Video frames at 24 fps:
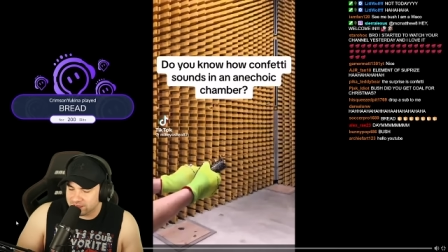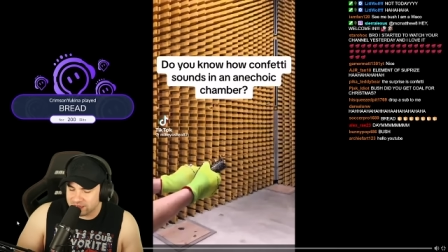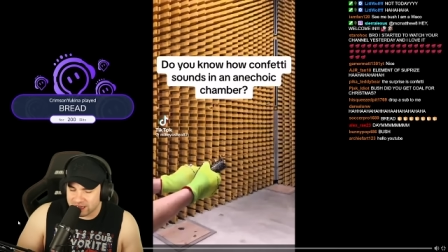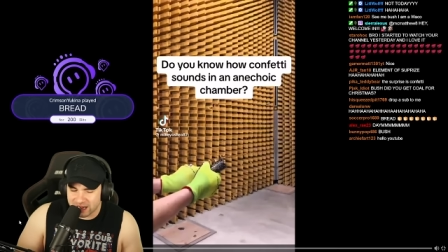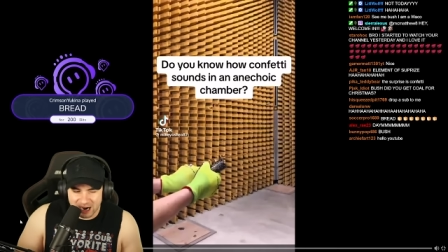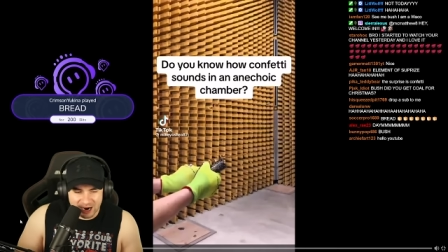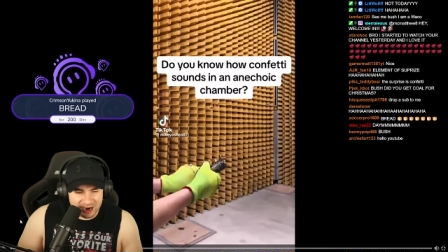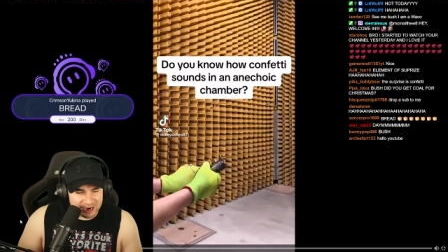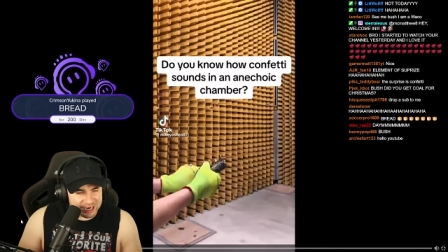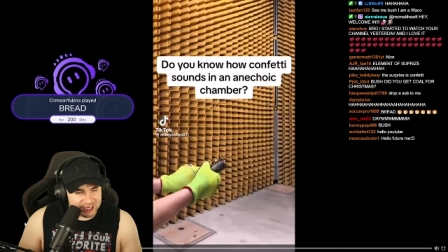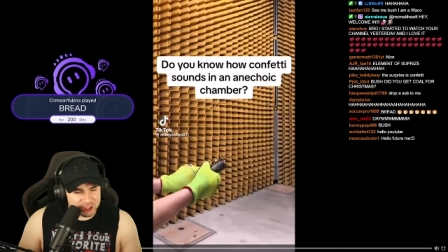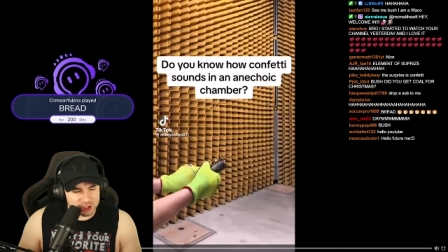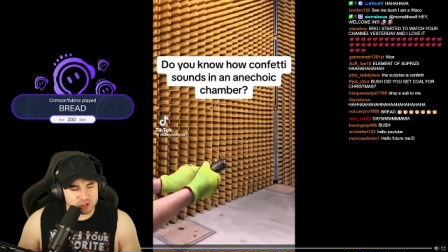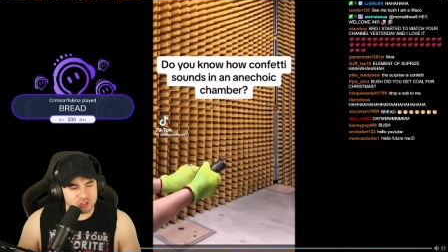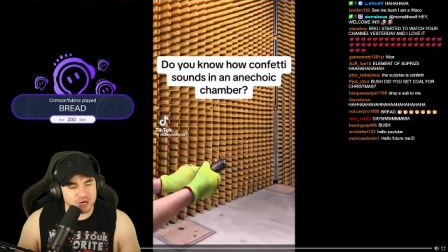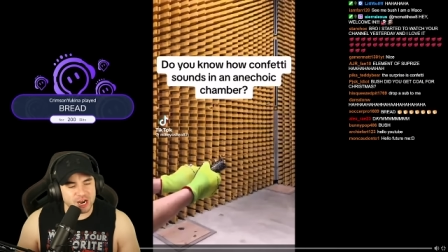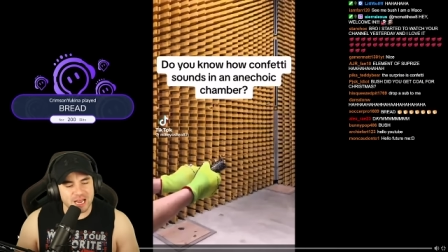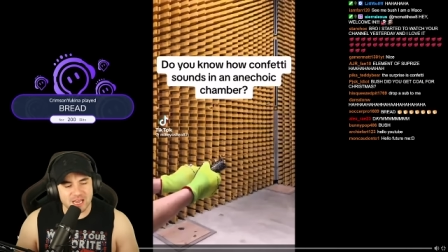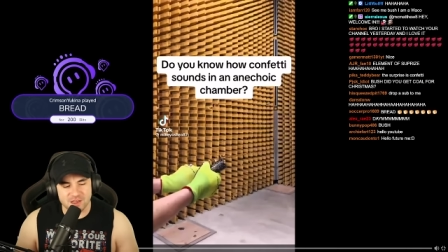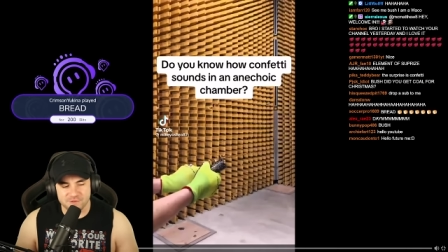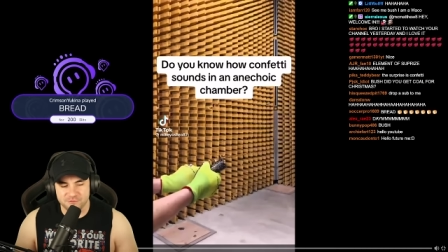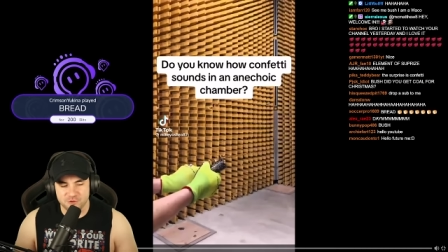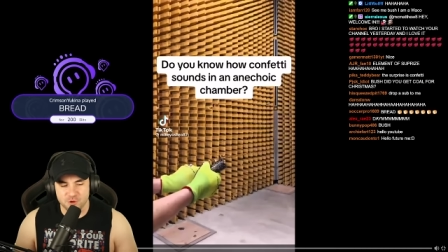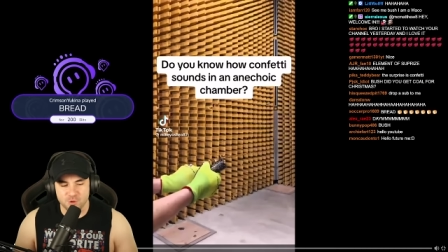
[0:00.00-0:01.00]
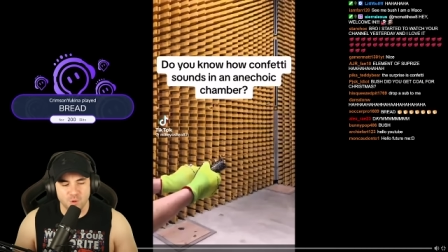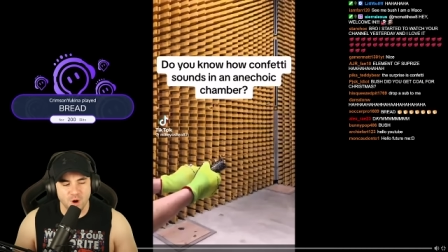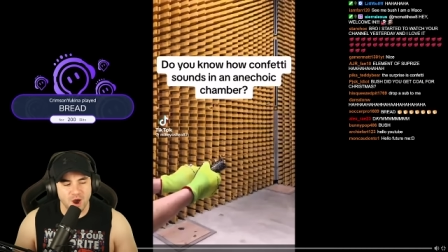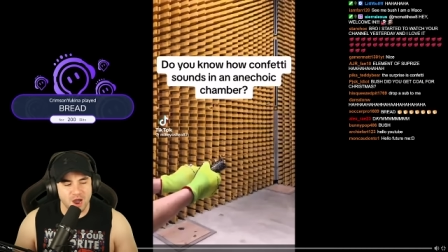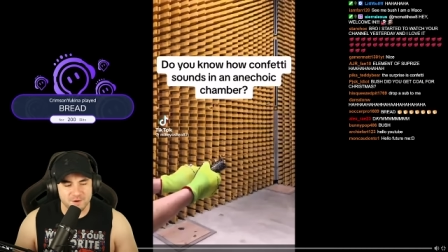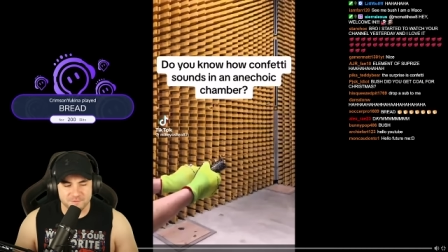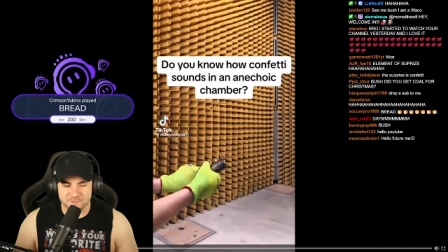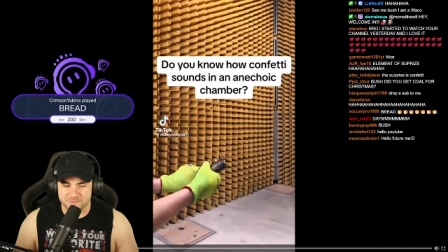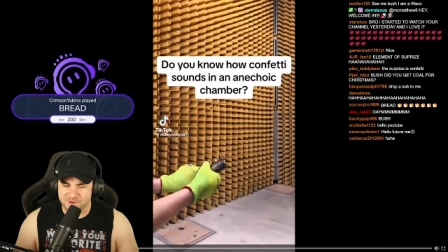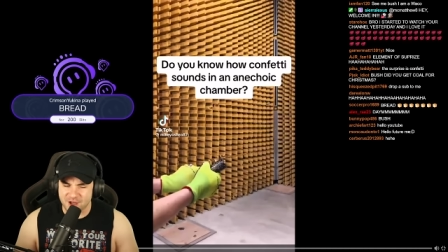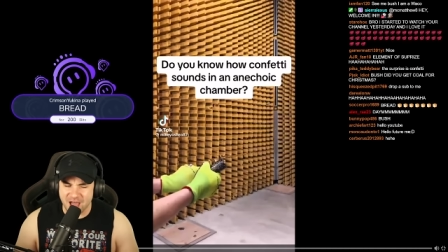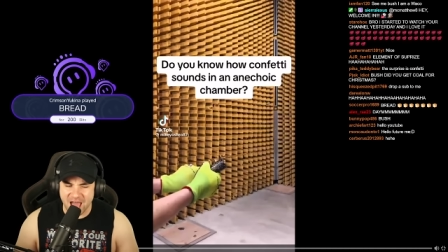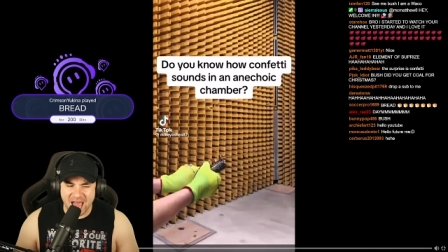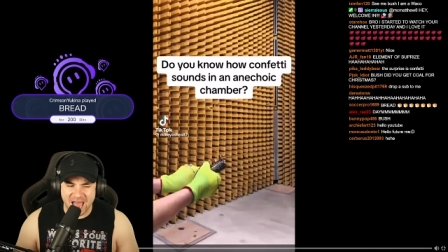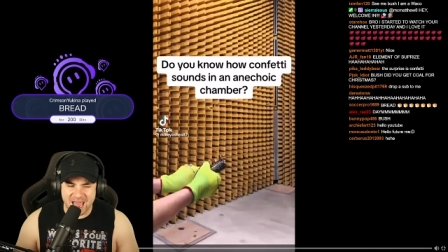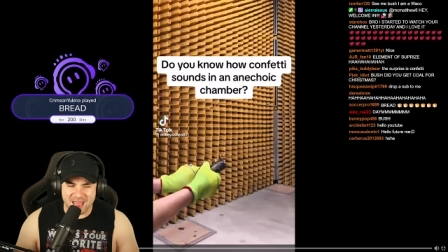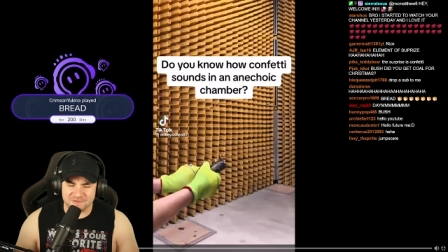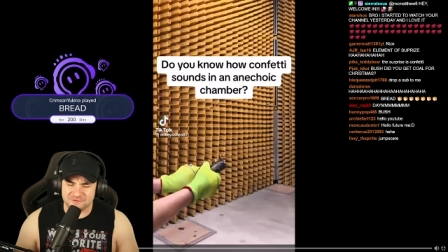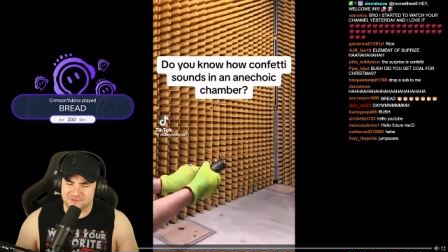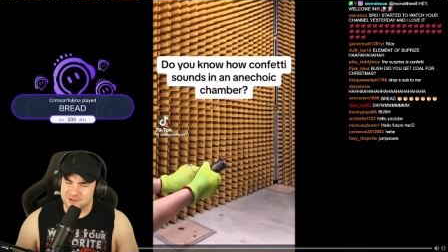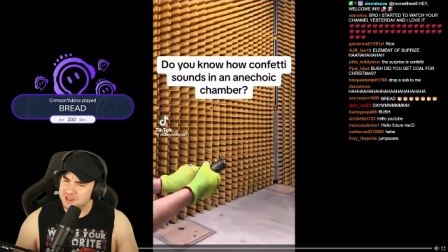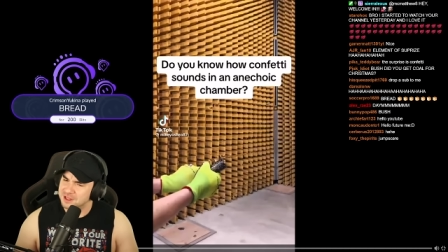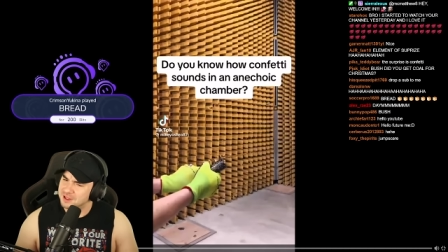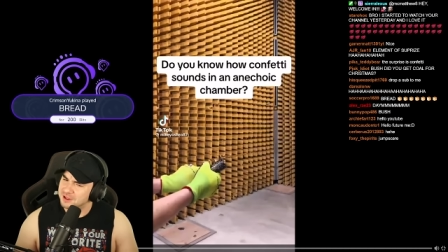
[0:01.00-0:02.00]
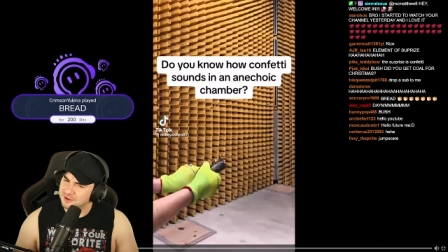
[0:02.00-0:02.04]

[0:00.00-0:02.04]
All right, try if you want. Five,